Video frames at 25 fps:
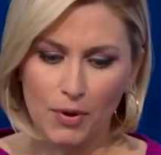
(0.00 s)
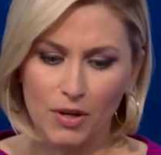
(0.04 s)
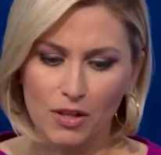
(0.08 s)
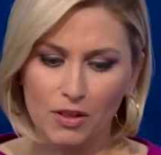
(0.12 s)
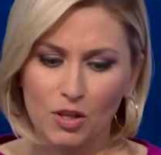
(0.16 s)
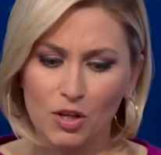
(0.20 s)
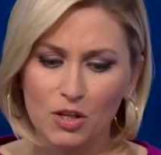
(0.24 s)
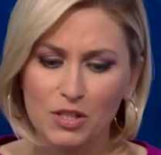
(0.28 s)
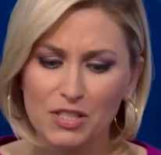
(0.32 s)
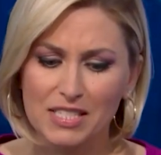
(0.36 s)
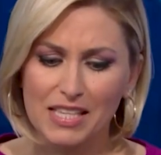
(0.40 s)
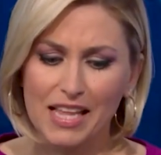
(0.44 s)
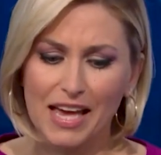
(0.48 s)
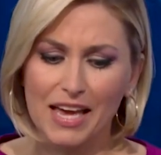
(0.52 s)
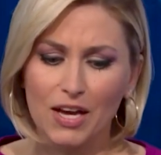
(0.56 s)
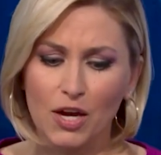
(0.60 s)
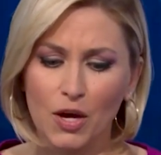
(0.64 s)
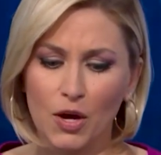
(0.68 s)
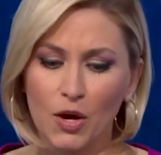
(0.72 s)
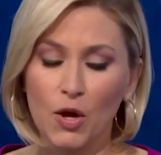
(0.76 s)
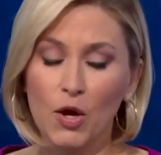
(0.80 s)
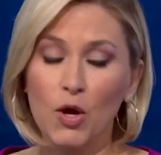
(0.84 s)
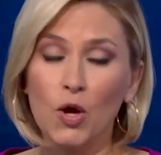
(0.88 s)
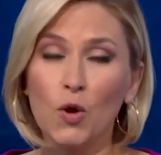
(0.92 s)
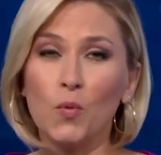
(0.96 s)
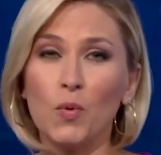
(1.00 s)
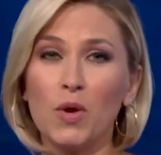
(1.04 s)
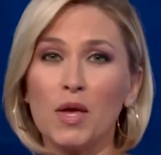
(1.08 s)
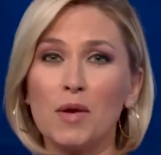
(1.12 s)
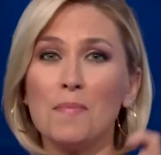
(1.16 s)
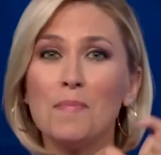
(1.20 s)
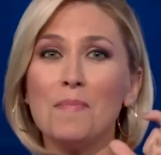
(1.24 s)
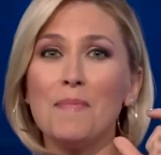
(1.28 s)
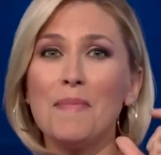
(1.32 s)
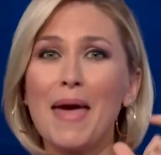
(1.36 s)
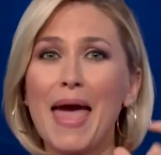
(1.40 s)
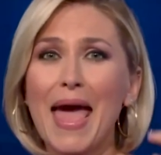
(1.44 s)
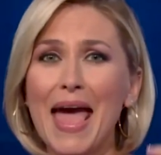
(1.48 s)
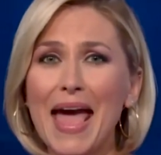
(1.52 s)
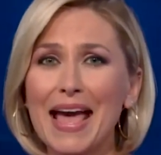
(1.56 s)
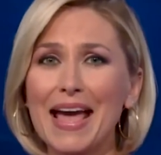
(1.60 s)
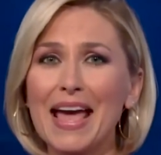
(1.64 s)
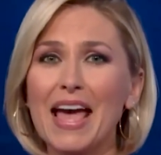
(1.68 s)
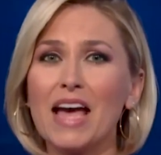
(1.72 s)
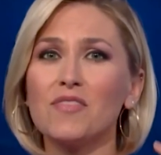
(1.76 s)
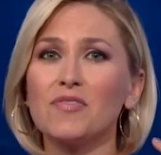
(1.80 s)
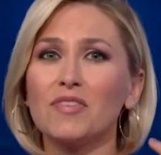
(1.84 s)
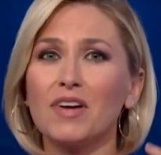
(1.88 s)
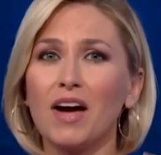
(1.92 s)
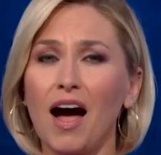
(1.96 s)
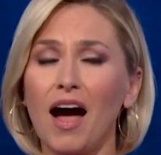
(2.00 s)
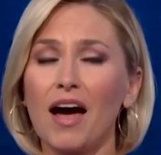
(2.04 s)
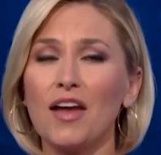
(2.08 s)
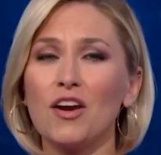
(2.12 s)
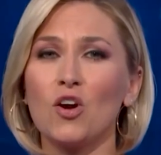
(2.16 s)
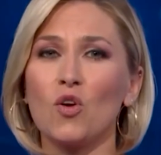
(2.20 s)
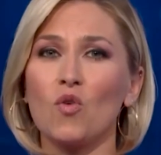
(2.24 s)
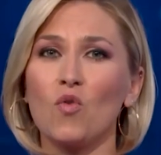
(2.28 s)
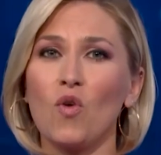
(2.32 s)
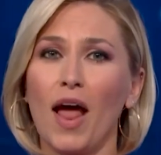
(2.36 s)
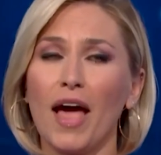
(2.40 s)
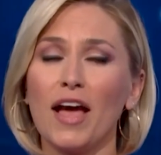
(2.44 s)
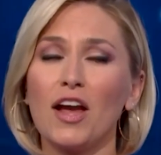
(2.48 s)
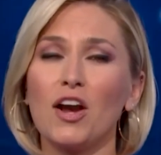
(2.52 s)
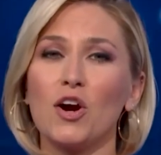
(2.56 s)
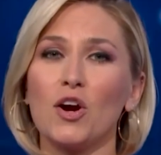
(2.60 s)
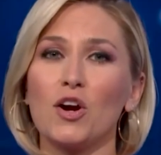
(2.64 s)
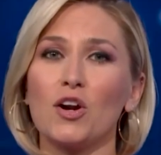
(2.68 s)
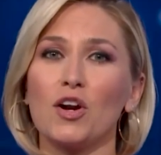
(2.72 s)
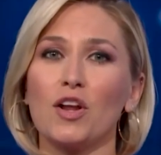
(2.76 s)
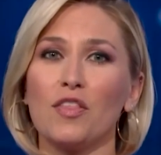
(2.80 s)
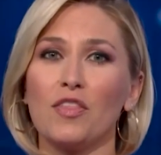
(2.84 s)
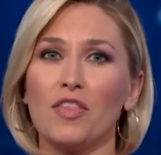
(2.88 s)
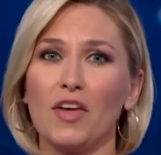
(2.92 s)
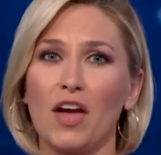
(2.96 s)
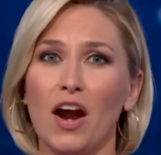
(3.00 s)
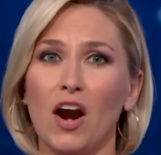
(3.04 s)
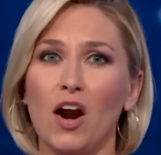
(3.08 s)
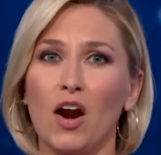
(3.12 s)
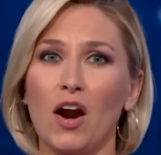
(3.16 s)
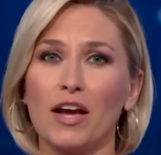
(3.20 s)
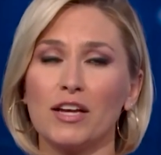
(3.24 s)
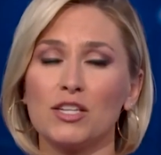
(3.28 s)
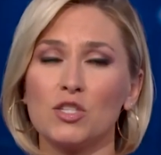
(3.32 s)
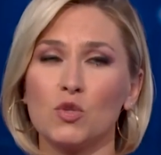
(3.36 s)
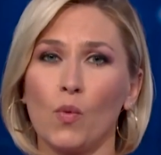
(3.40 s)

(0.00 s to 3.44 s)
but it looks like we may have gotten a record there as